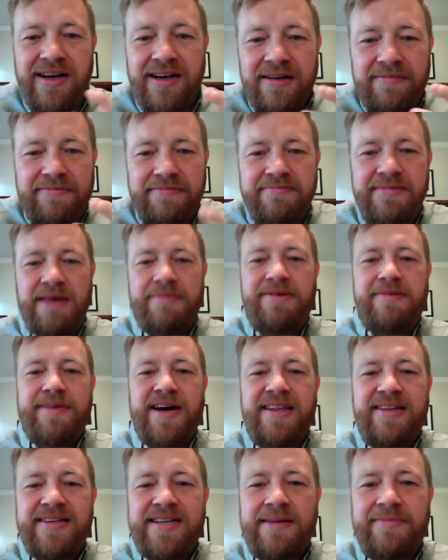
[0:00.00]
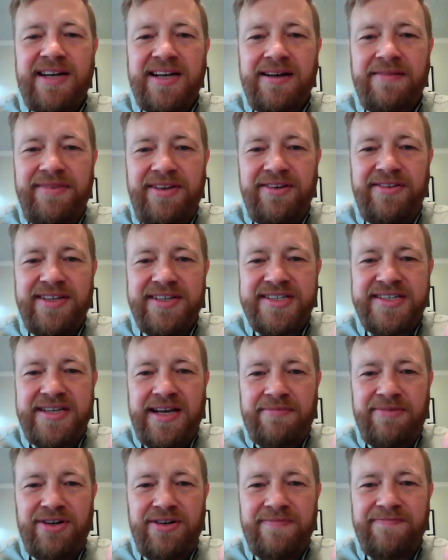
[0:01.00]
Maybe by the time I come to you this
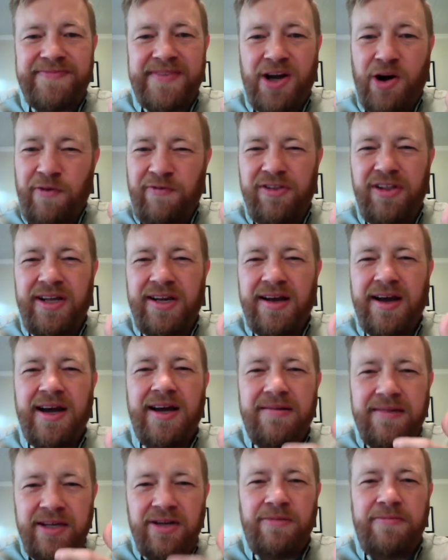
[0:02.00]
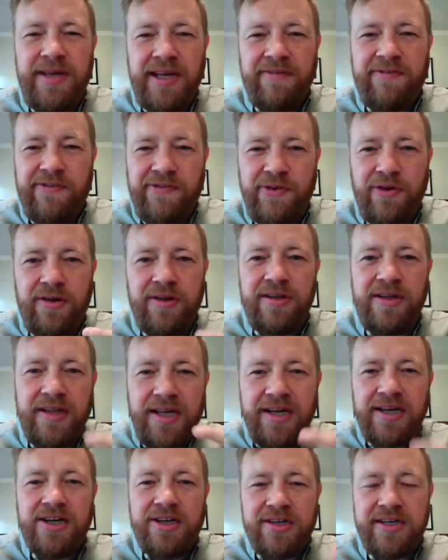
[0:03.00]
summer, hopefully not, it'll be a full
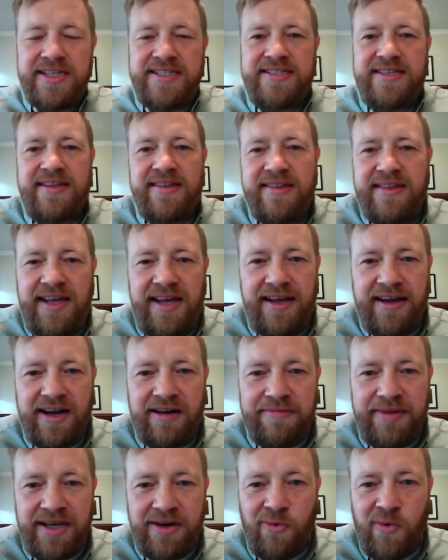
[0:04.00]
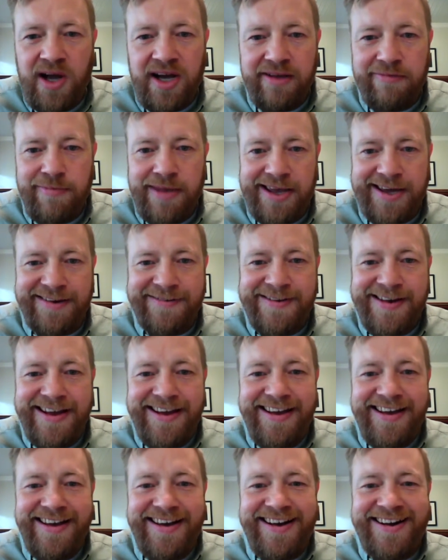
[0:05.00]
crazy thing. I'll be a wild man.
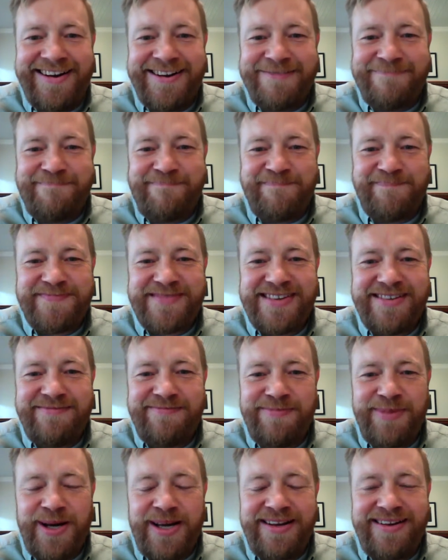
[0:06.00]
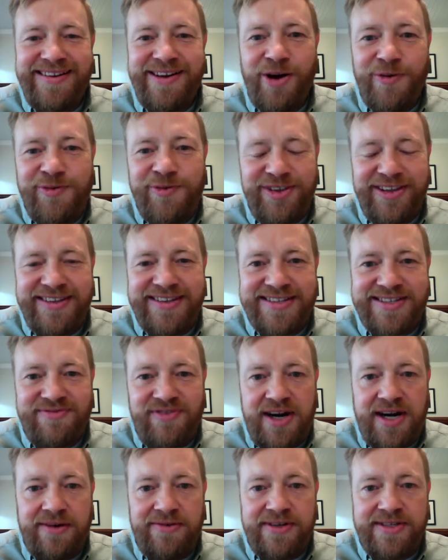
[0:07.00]
But hopefully this
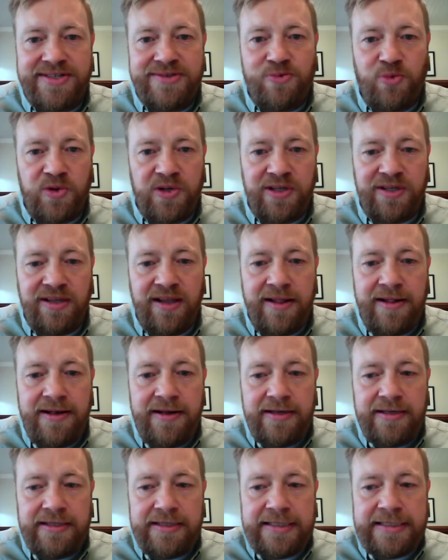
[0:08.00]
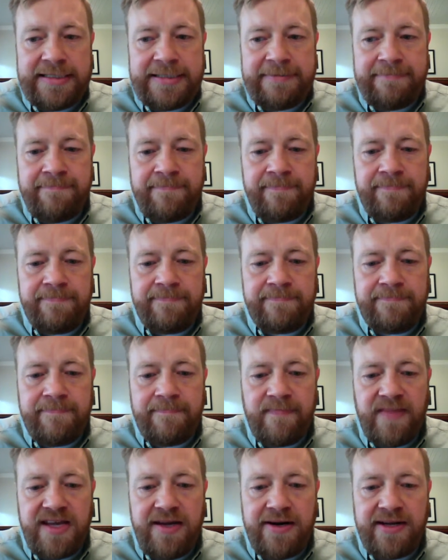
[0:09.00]
virus will,
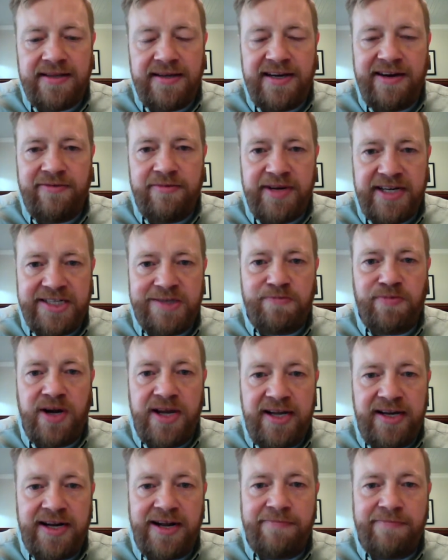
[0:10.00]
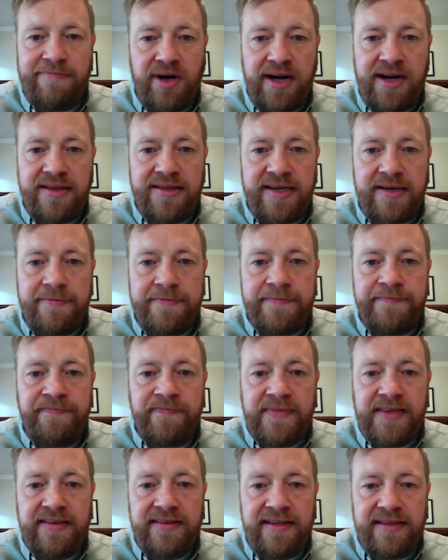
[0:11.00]
I think everybody's praying, and I'm praying
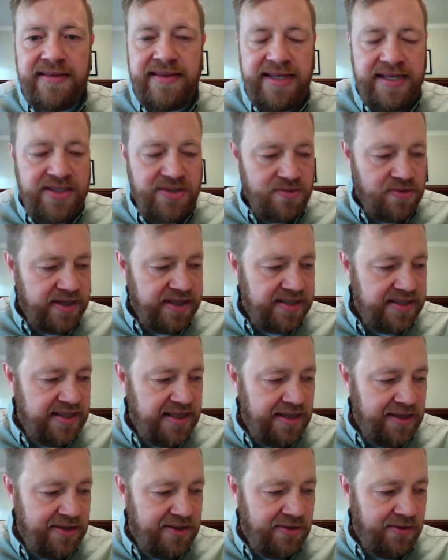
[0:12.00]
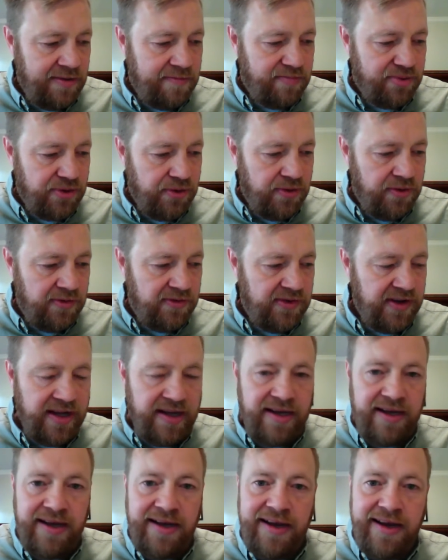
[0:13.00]
that things will continue to improve
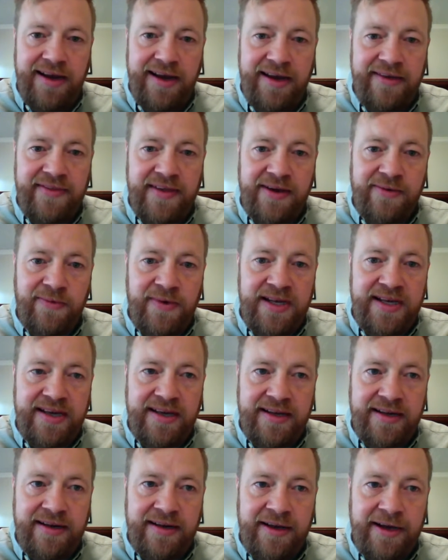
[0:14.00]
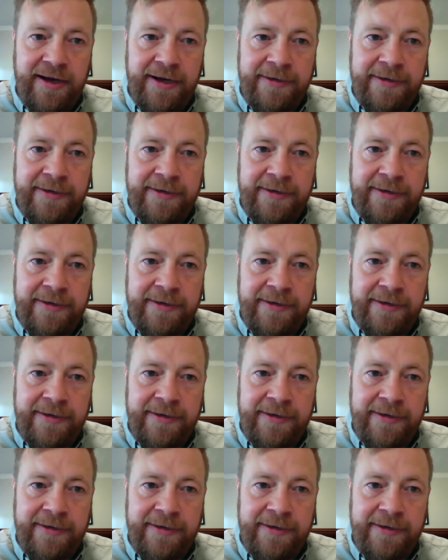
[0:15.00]
and that we can,